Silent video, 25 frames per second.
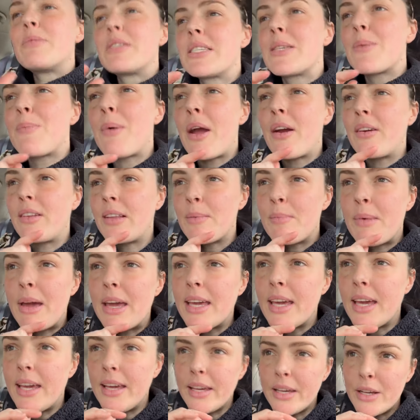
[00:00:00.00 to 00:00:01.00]
is apparently
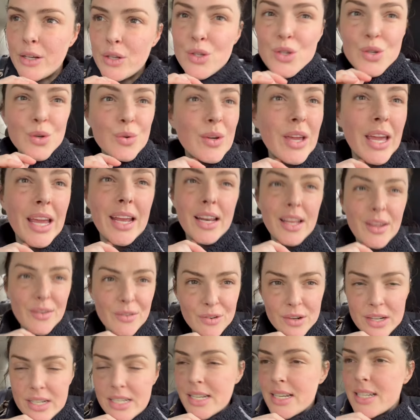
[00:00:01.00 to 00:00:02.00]
making zucchini
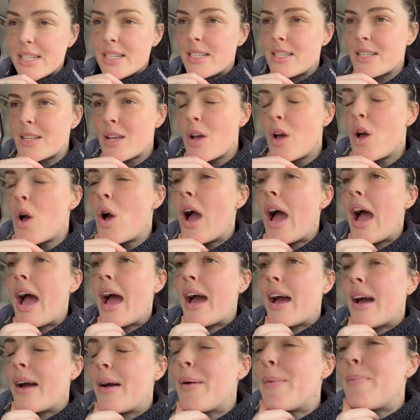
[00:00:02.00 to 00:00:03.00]
fritters.
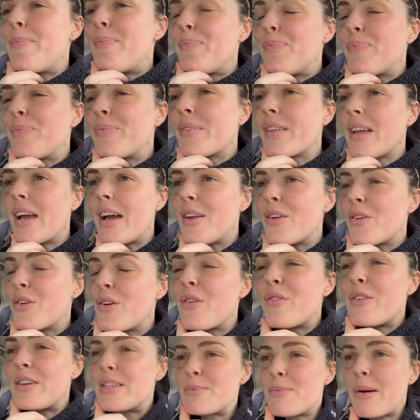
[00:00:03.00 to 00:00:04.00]
I don't
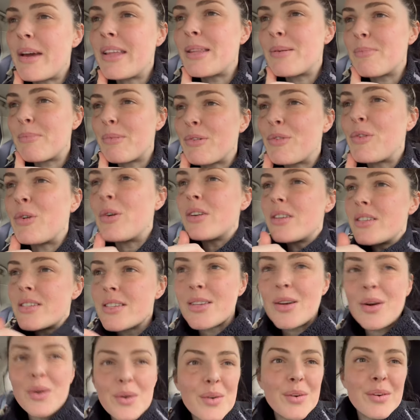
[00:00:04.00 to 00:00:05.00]
know if he's made them before,
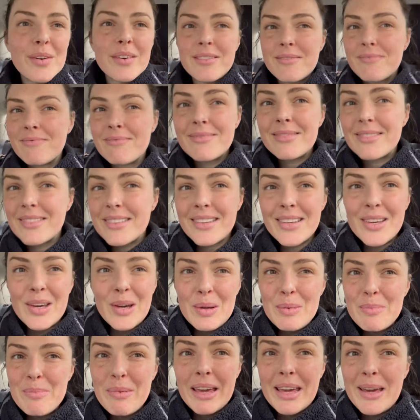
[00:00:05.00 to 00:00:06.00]
so
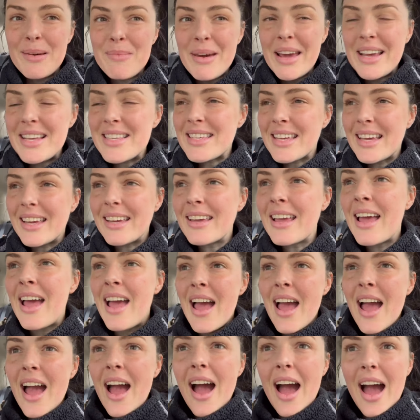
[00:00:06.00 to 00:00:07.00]
could be
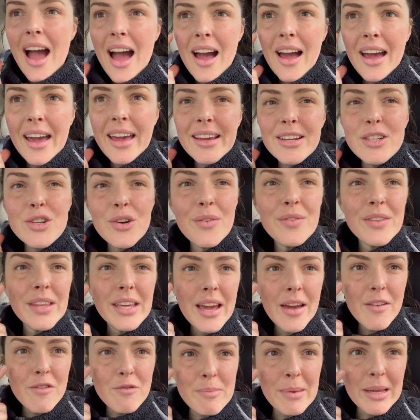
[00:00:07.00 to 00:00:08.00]
amazing. I don't
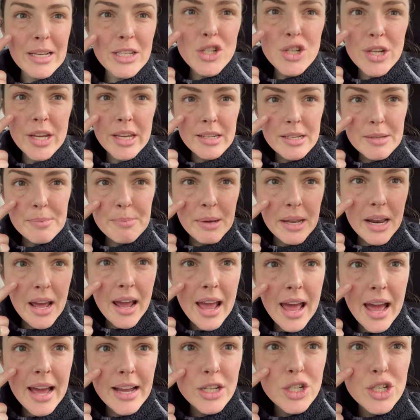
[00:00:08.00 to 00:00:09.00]
think I've mentioned, but
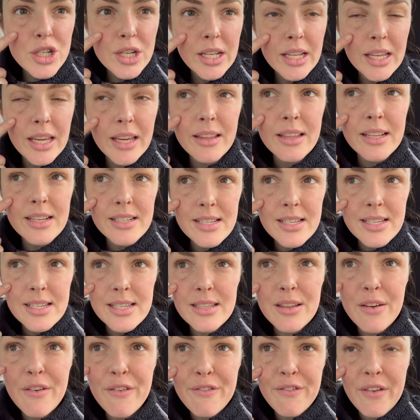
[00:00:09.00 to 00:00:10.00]
I actually, this
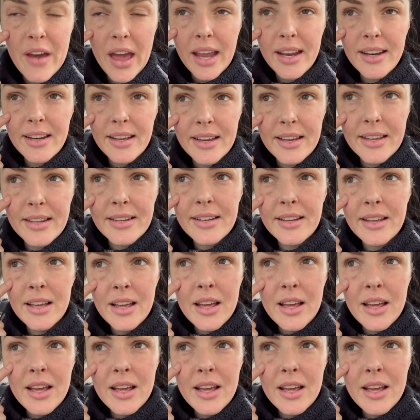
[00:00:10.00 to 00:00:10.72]
is the faded